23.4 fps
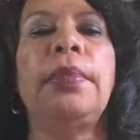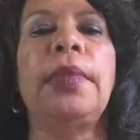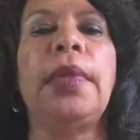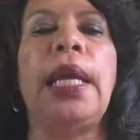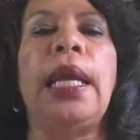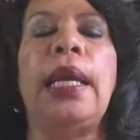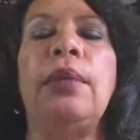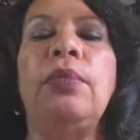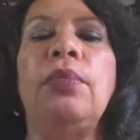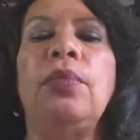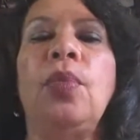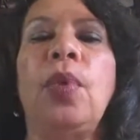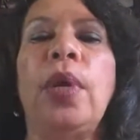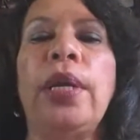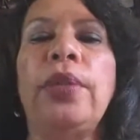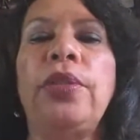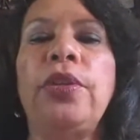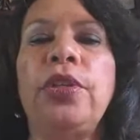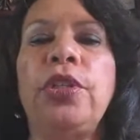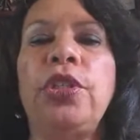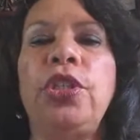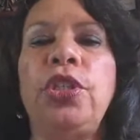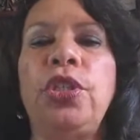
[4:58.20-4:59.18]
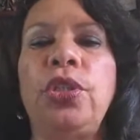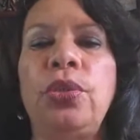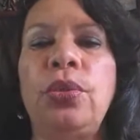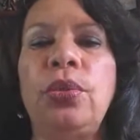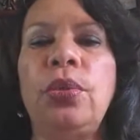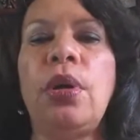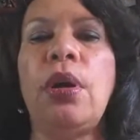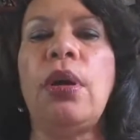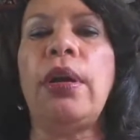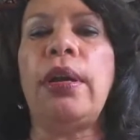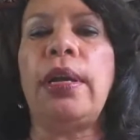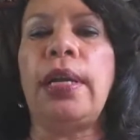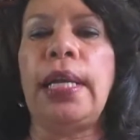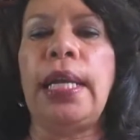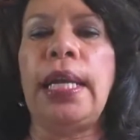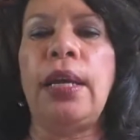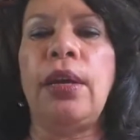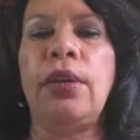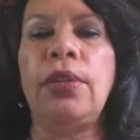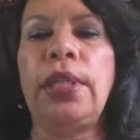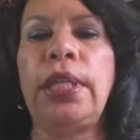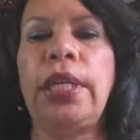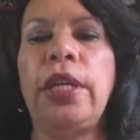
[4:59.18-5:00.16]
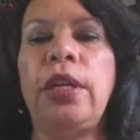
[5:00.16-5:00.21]
And whether you are a
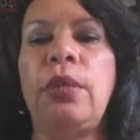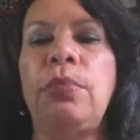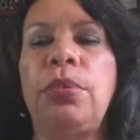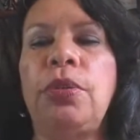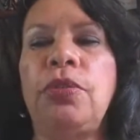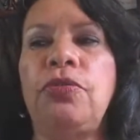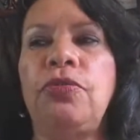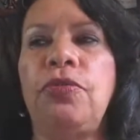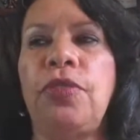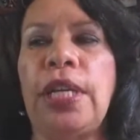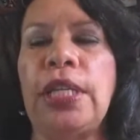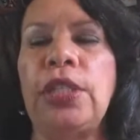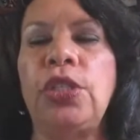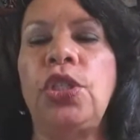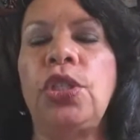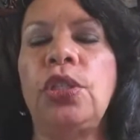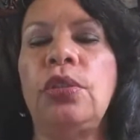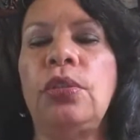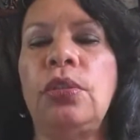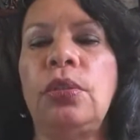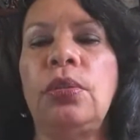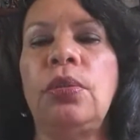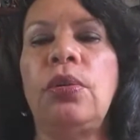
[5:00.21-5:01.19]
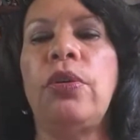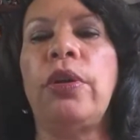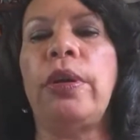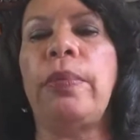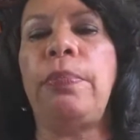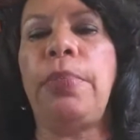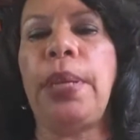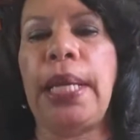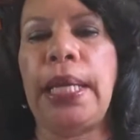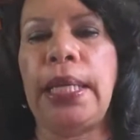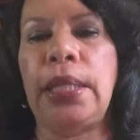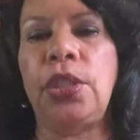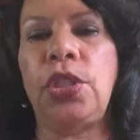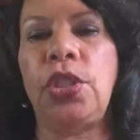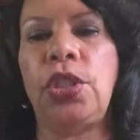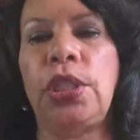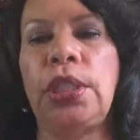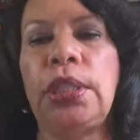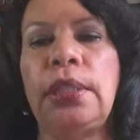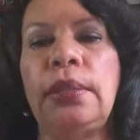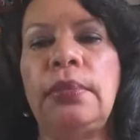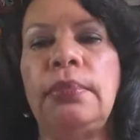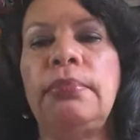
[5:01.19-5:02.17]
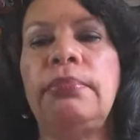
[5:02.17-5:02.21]
healthcare professional or
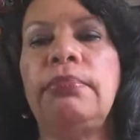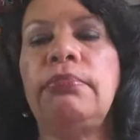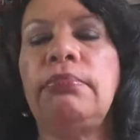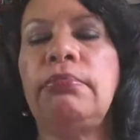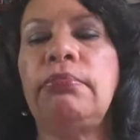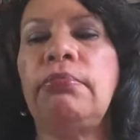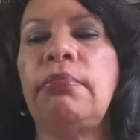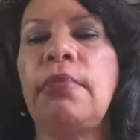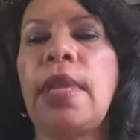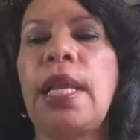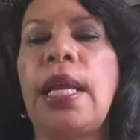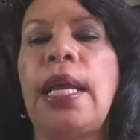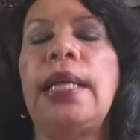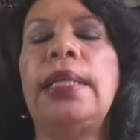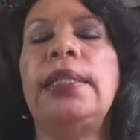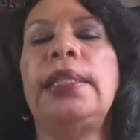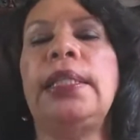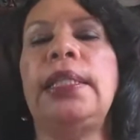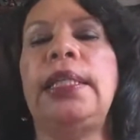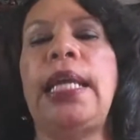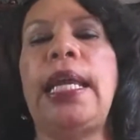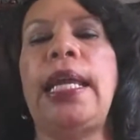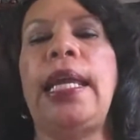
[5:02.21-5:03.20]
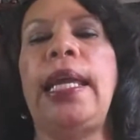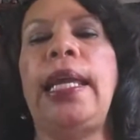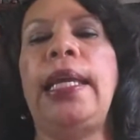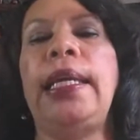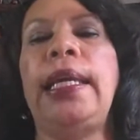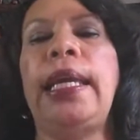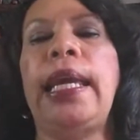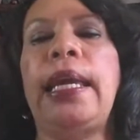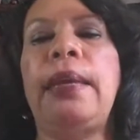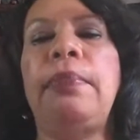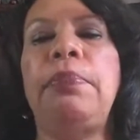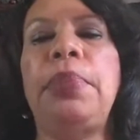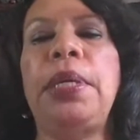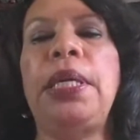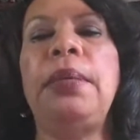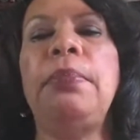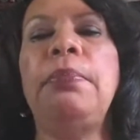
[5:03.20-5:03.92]
patient as an AAKP